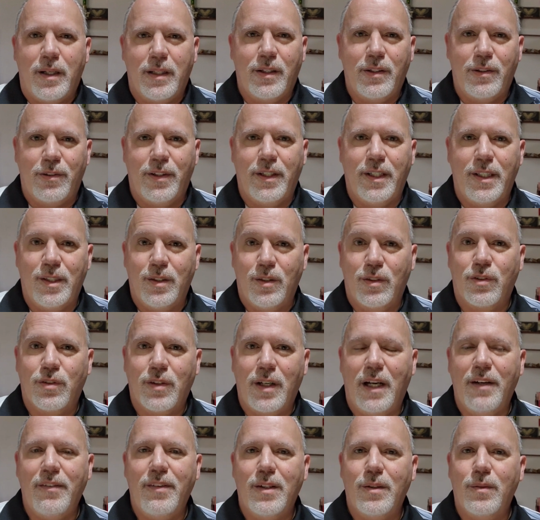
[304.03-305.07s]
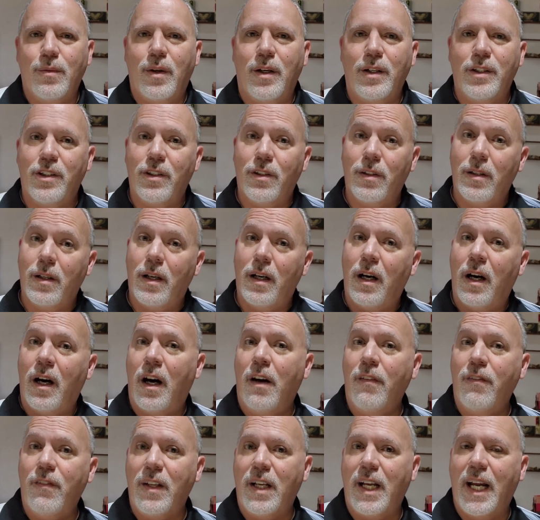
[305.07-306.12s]
monitoring your driving while you're
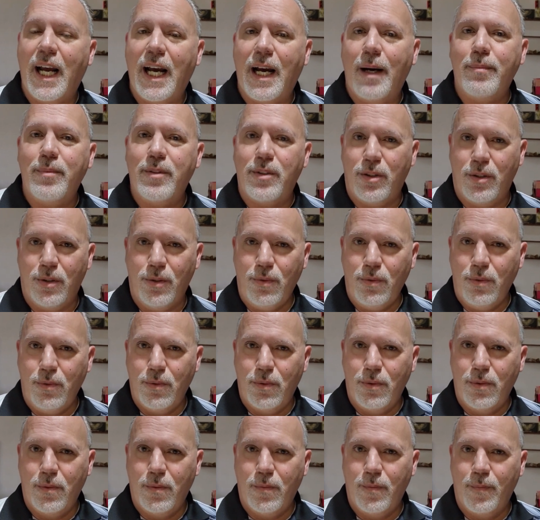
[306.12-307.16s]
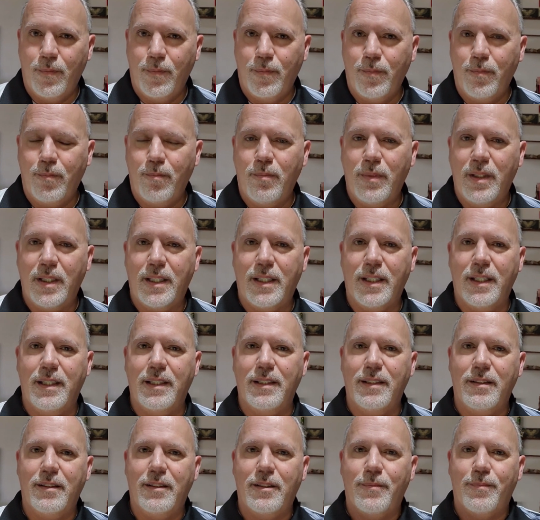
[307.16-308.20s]
off the app too?
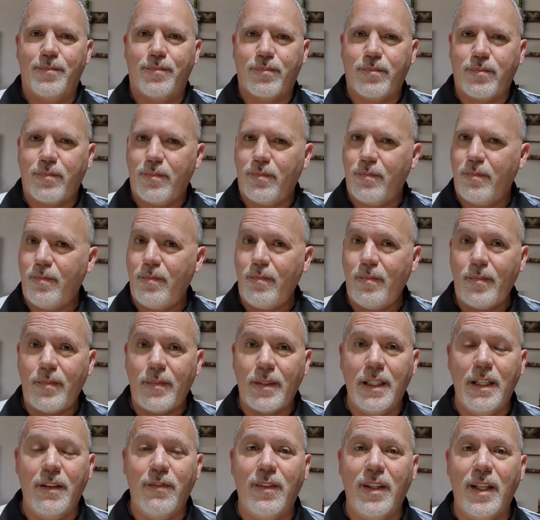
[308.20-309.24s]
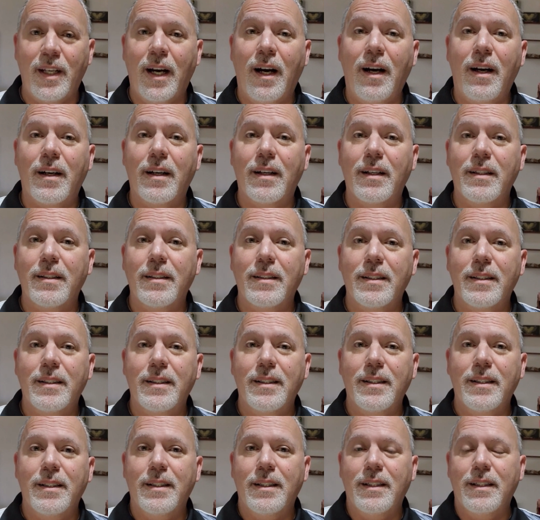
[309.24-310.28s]
Because if they are,
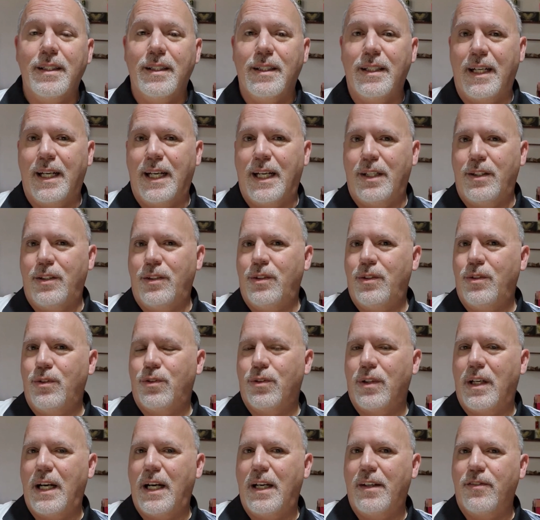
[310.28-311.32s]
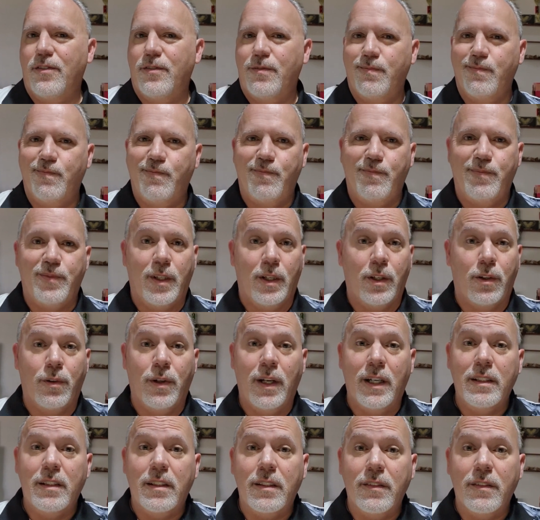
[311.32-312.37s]
and you drive
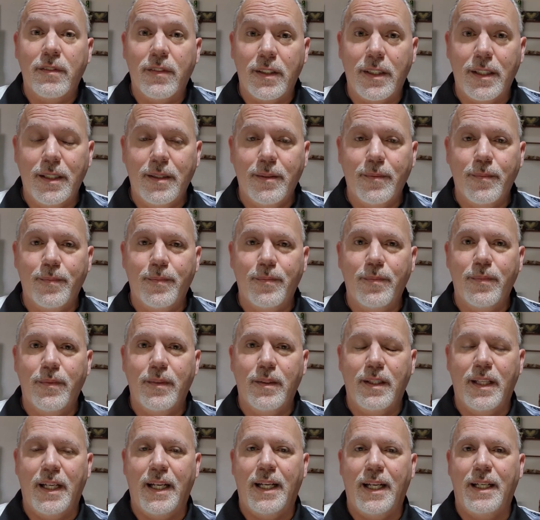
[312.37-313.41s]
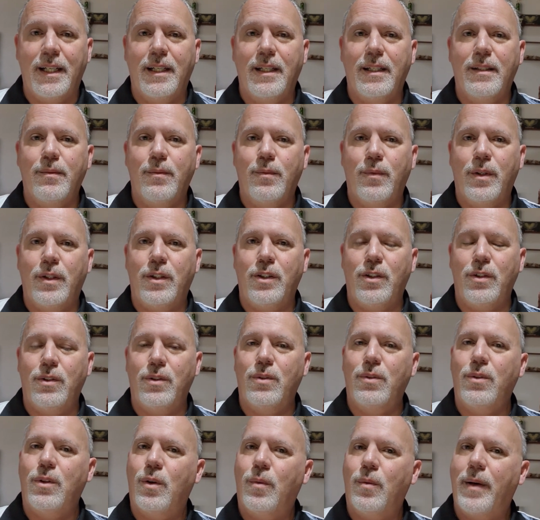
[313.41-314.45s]
aggressively, then when
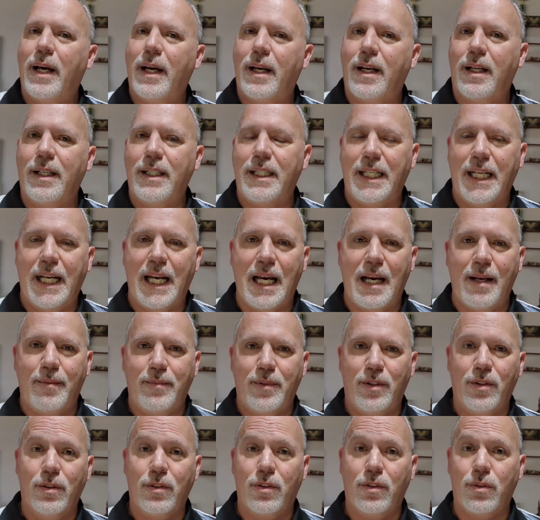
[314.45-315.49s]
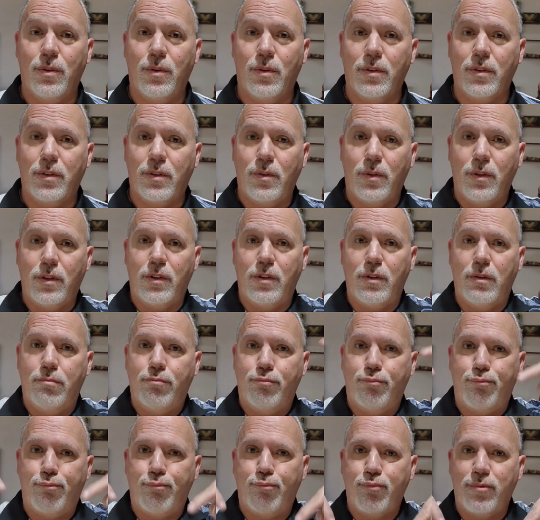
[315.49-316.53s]
you go back on the app, your score is going to
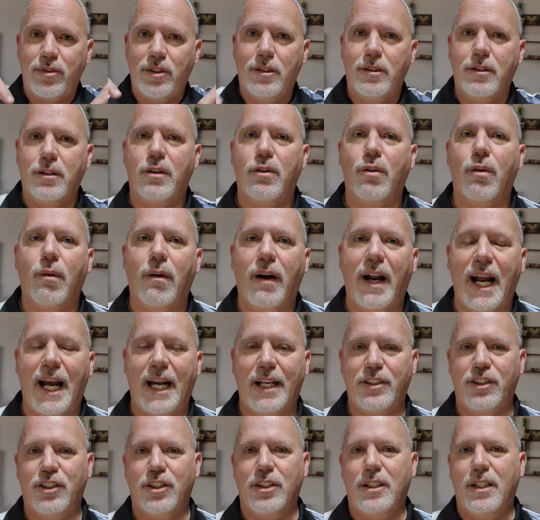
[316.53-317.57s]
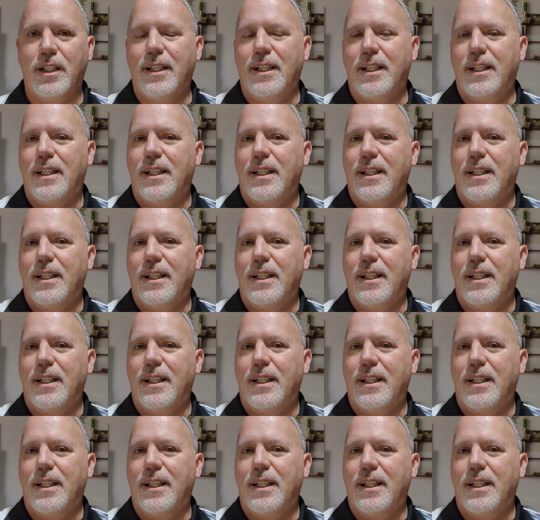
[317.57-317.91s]
crash.